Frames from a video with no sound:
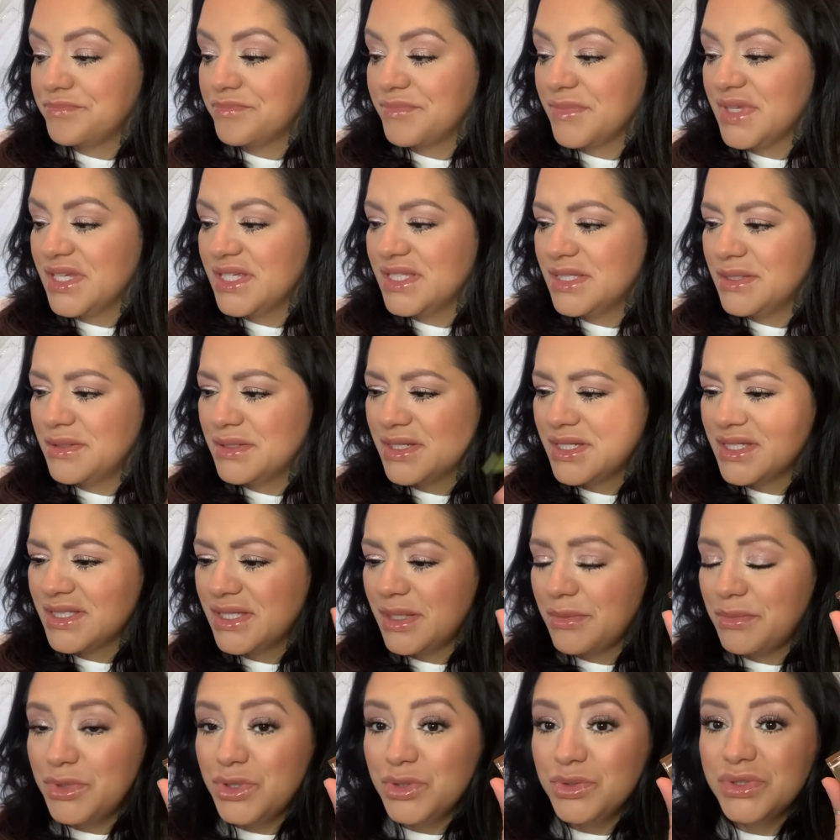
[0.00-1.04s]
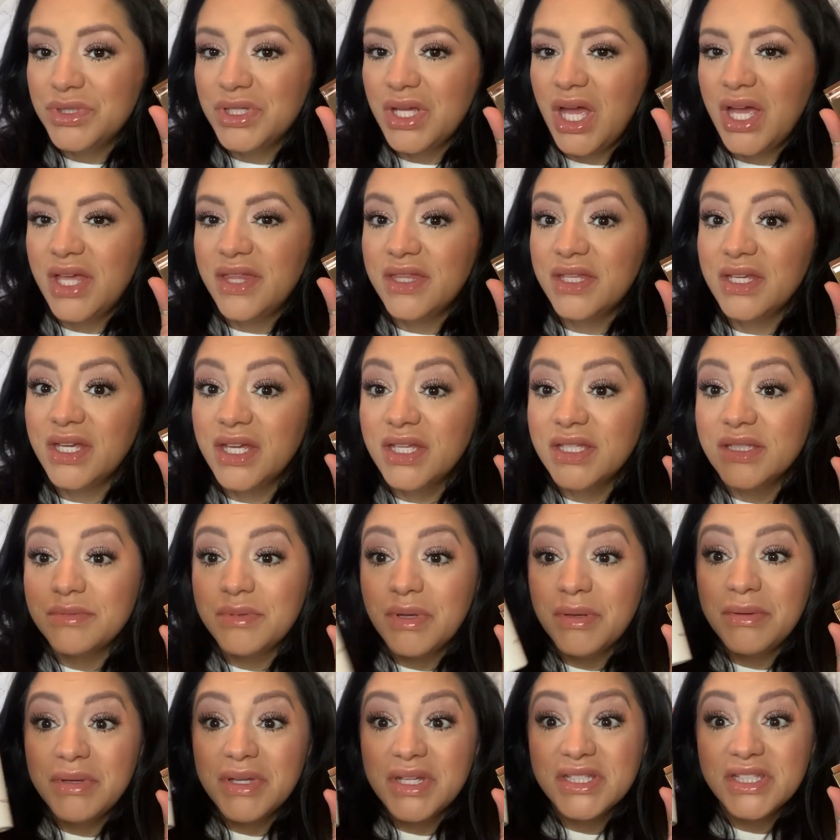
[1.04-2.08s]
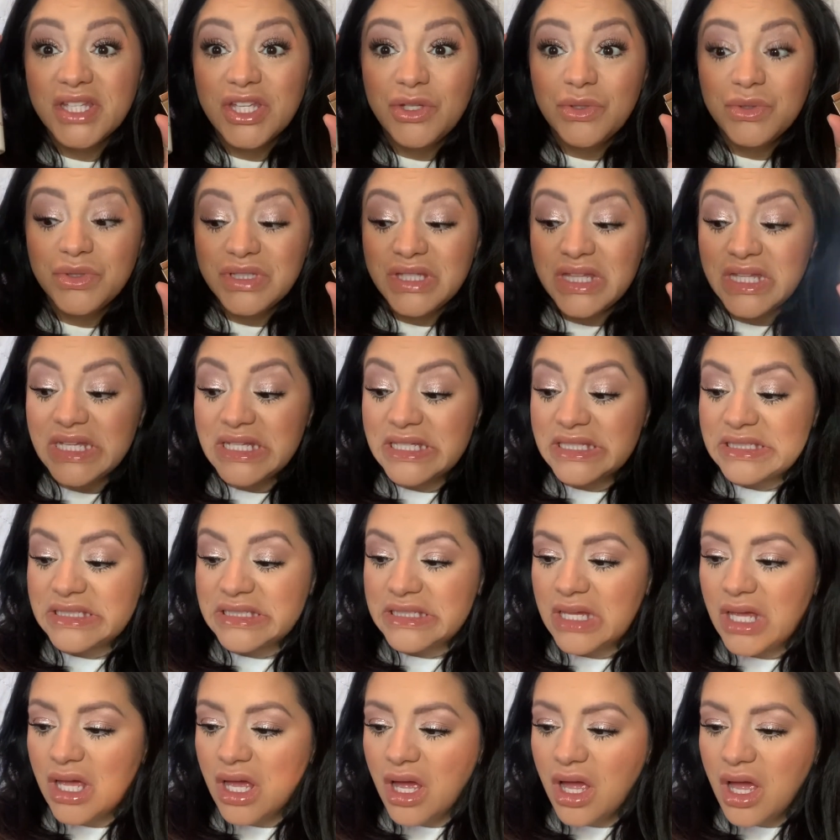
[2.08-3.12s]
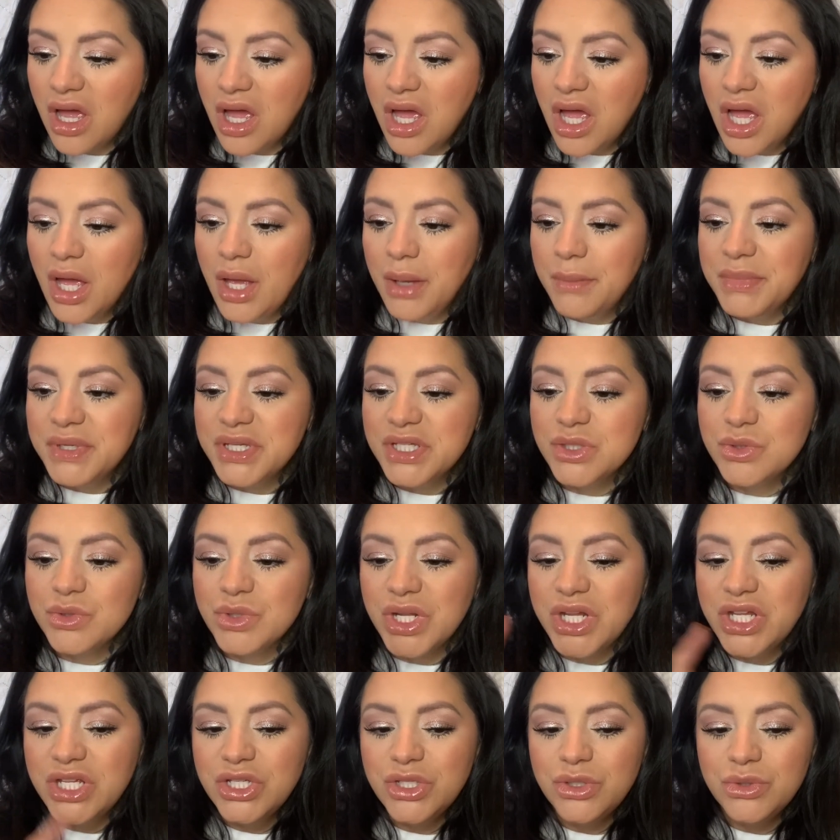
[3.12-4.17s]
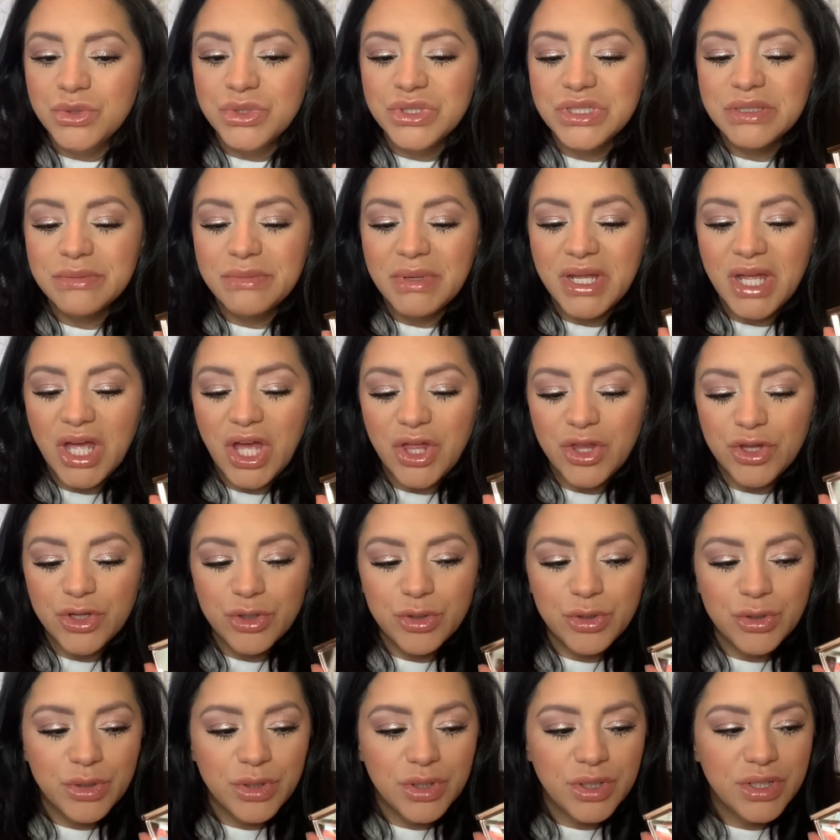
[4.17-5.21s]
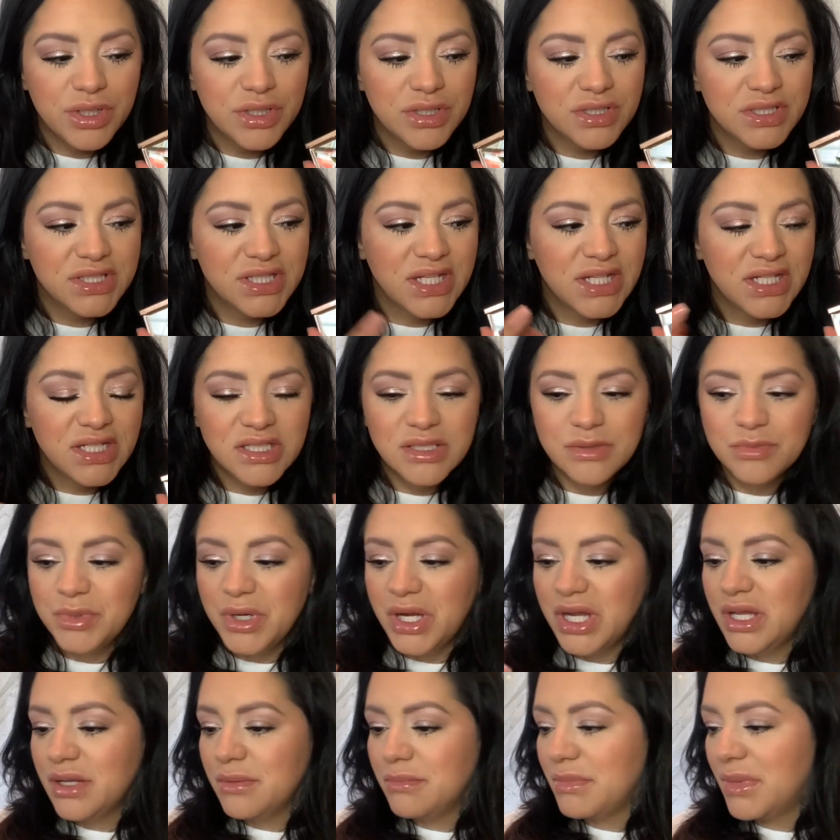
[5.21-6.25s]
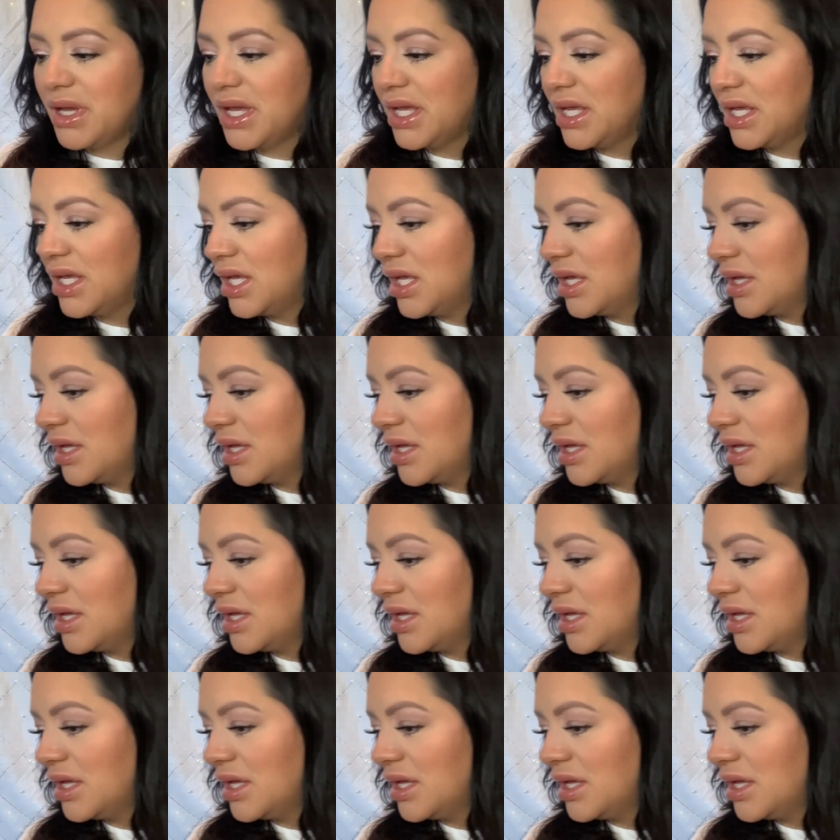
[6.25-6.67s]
is it because I'm using, I think it's maybe because I use this. Because when I used my other setting spray, my